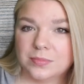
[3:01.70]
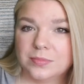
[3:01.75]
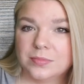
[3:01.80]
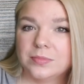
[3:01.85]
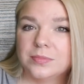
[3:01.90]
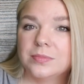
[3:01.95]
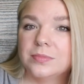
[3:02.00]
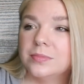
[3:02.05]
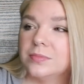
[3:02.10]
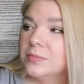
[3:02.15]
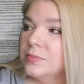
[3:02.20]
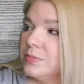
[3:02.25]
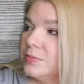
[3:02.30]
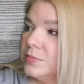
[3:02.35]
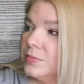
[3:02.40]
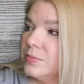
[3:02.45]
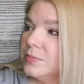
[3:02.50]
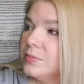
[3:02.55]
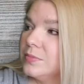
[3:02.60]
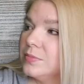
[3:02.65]

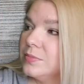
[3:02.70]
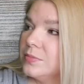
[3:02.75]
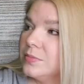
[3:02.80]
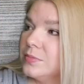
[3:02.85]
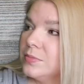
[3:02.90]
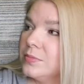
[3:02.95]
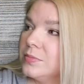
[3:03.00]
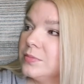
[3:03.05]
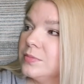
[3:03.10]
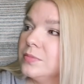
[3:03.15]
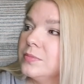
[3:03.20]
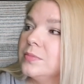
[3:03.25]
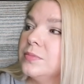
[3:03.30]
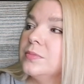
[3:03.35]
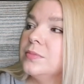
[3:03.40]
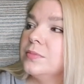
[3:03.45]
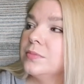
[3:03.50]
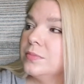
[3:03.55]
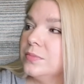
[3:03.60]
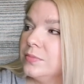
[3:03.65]

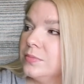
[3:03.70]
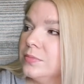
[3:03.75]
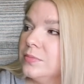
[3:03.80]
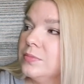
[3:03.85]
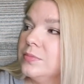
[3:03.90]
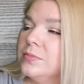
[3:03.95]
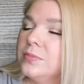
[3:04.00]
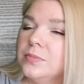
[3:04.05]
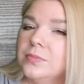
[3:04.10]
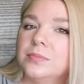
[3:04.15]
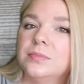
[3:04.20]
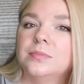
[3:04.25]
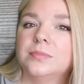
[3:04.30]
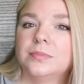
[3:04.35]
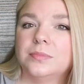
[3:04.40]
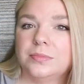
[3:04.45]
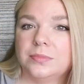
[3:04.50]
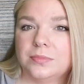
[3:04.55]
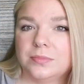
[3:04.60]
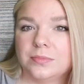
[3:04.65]

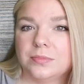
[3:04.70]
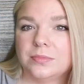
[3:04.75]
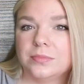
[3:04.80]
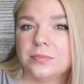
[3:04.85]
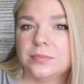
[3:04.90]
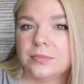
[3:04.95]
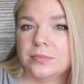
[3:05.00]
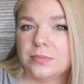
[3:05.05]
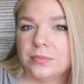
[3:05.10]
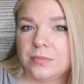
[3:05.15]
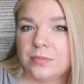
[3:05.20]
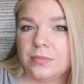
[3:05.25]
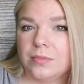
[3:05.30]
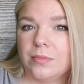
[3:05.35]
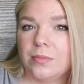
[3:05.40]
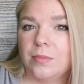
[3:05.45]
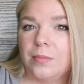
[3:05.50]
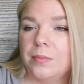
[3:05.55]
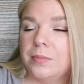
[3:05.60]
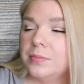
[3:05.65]

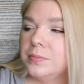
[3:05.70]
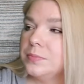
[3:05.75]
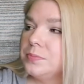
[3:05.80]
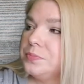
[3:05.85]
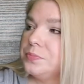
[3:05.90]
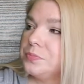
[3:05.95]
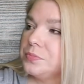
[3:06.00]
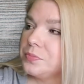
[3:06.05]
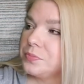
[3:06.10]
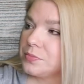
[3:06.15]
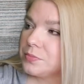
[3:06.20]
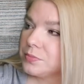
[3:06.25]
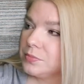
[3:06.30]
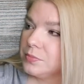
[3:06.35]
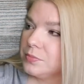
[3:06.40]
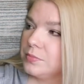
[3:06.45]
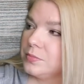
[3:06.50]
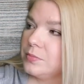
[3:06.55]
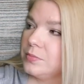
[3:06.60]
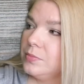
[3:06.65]

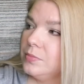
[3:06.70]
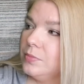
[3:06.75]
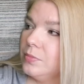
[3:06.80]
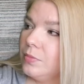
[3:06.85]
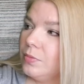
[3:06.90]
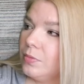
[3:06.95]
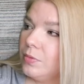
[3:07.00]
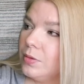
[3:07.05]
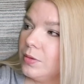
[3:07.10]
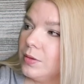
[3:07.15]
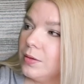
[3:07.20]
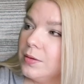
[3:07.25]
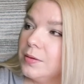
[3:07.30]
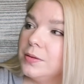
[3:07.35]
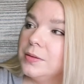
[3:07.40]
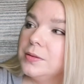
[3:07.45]
(not speaking)